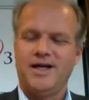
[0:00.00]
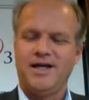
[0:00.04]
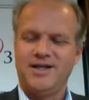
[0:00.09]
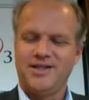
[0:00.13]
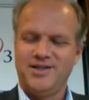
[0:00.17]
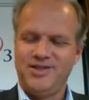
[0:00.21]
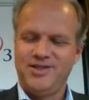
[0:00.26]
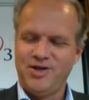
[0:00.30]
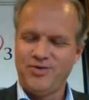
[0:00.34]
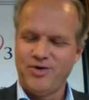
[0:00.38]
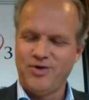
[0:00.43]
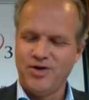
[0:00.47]

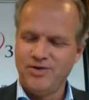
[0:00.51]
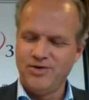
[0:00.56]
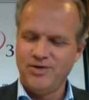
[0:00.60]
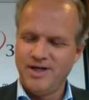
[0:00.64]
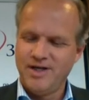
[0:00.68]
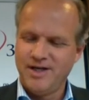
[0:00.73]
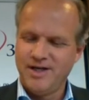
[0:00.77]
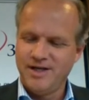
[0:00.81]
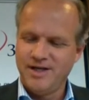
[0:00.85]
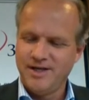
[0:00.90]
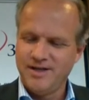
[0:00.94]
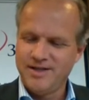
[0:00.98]

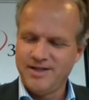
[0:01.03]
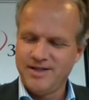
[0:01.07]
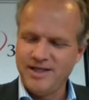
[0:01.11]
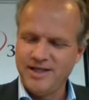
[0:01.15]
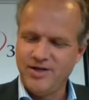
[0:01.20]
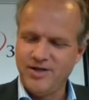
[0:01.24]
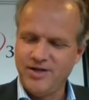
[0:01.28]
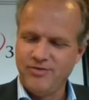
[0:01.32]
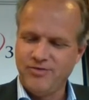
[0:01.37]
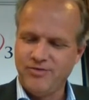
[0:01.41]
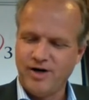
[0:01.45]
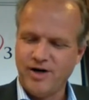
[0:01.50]
Jeroen, thank
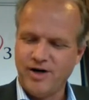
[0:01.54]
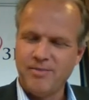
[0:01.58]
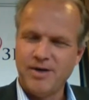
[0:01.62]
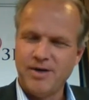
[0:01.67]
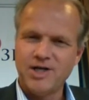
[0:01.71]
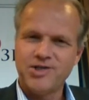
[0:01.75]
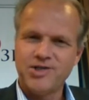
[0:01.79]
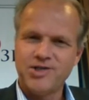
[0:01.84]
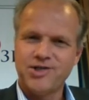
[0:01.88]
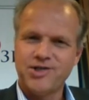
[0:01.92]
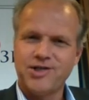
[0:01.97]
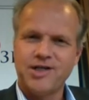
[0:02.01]
you very
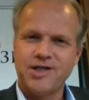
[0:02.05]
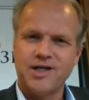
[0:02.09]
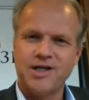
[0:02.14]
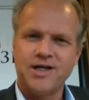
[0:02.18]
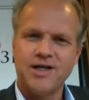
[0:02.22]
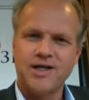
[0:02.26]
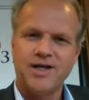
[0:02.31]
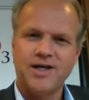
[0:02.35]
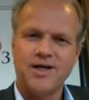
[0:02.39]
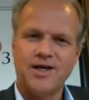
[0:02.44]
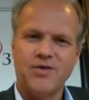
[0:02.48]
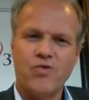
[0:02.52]
much.
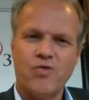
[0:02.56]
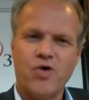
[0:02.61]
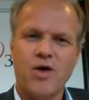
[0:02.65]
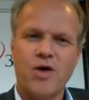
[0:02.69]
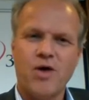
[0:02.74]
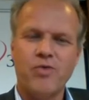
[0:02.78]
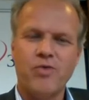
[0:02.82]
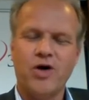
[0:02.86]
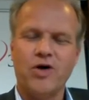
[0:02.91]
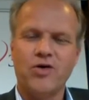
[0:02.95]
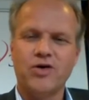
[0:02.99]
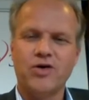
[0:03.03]
Warm
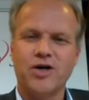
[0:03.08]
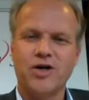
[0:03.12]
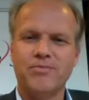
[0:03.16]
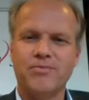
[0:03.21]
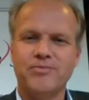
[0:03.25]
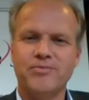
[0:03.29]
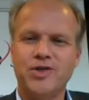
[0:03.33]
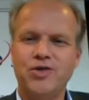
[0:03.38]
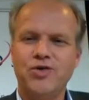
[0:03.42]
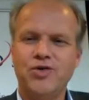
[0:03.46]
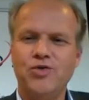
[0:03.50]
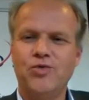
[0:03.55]
welcome
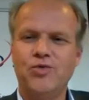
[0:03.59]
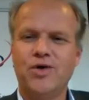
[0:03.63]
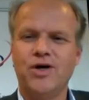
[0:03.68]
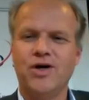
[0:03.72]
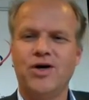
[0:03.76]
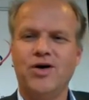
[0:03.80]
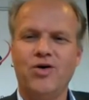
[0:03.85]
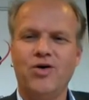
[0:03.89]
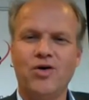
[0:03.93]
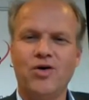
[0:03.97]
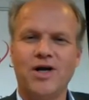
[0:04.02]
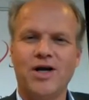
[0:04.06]

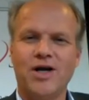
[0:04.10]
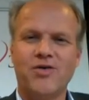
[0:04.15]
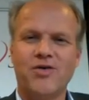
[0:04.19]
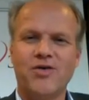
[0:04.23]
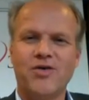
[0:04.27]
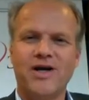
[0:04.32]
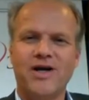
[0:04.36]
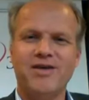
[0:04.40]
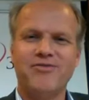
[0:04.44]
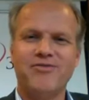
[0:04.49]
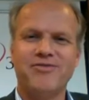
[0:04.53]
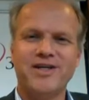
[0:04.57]
to all our
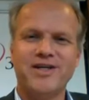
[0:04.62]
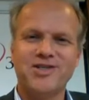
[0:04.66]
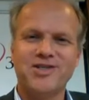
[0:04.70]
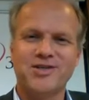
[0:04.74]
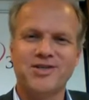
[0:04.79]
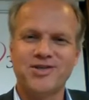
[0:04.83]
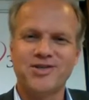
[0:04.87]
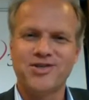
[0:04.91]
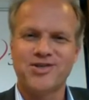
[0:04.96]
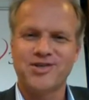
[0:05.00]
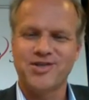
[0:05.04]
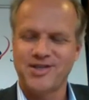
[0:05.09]

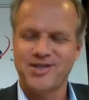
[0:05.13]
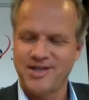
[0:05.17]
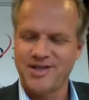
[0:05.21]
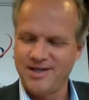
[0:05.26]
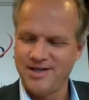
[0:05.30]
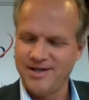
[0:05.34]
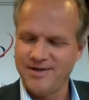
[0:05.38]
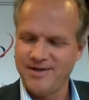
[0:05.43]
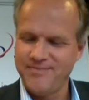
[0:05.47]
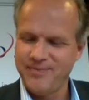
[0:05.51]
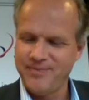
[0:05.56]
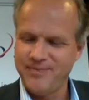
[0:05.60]
investors,
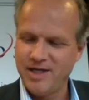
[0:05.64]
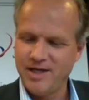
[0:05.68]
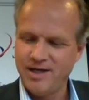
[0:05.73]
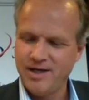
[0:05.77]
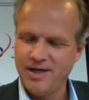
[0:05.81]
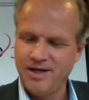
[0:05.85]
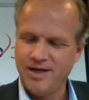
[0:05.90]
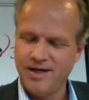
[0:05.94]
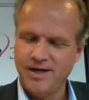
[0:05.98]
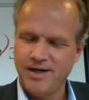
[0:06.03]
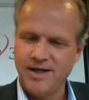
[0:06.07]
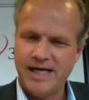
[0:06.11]

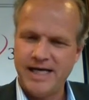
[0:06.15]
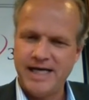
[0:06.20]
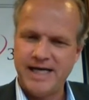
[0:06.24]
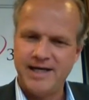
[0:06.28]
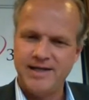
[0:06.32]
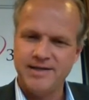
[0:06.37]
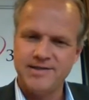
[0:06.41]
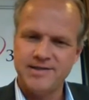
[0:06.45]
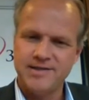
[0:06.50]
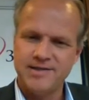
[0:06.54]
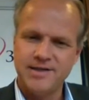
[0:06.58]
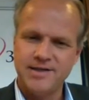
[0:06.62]

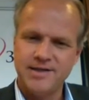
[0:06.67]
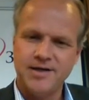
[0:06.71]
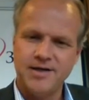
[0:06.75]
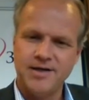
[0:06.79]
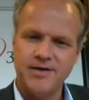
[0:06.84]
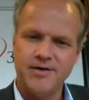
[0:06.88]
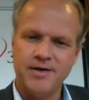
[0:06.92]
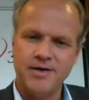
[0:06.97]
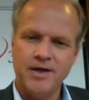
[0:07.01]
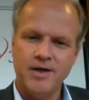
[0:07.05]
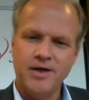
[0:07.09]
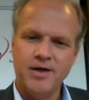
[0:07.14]
and
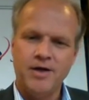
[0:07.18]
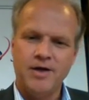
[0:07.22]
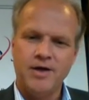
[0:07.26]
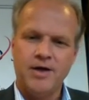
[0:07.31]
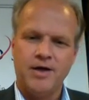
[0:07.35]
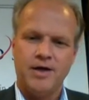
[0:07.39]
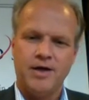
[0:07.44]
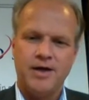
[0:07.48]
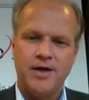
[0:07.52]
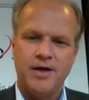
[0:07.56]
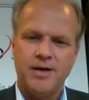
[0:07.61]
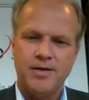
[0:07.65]

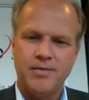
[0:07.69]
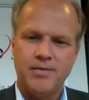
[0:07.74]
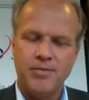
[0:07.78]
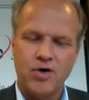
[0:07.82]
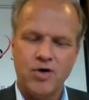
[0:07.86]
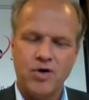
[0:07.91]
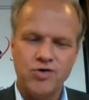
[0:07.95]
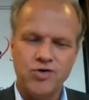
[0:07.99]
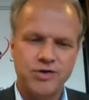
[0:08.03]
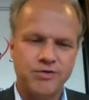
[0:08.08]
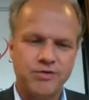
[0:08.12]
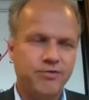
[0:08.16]

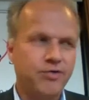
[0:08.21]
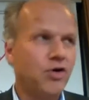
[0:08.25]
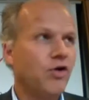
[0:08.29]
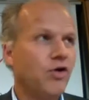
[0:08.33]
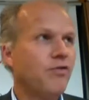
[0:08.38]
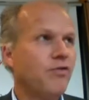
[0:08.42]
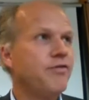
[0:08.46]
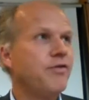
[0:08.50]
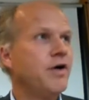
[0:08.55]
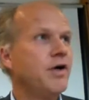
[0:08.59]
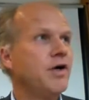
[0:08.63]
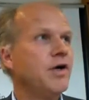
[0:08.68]
most of all,
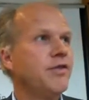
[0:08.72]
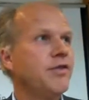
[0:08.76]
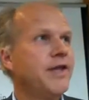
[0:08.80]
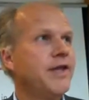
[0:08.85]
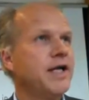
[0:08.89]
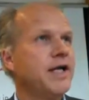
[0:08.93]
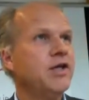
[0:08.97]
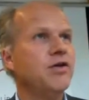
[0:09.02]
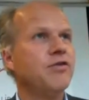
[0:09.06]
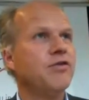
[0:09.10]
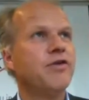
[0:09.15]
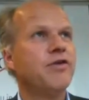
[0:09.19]

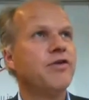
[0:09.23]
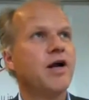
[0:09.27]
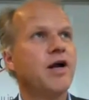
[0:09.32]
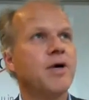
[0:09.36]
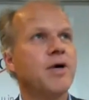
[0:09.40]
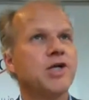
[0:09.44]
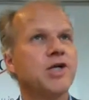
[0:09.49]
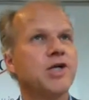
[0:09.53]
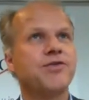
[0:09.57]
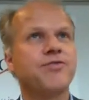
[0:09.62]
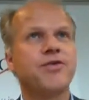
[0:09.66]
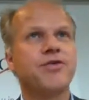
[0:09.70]
thank you very
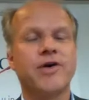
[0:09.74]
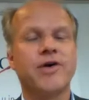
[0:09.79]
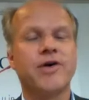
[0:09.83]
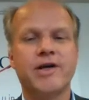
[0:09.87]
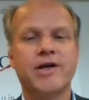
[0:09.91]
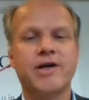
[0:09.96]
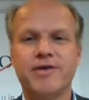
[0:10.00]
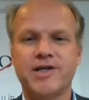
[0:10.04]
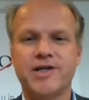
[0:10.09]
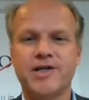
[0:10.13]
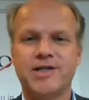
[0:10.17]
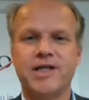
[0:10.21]
much for
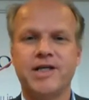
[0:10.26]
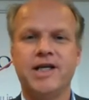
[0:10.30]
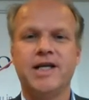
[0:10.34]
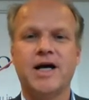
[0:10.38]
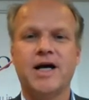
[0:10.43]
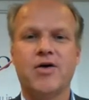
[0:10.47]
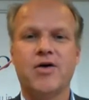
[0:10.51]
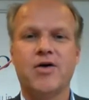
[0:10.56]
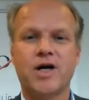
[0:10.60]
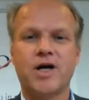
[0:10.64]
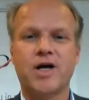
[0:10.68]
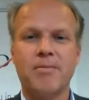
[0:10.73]
investing in
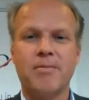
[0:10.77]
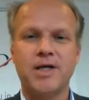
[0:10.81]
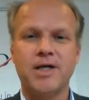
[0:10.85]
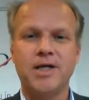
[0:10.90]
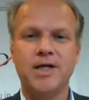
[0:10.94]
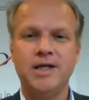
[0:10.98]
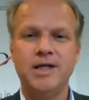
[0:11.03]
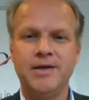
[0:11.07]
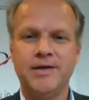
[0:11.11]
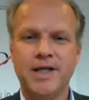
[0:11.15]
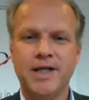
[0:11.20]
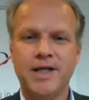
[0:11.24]
our
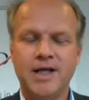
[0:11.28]
company.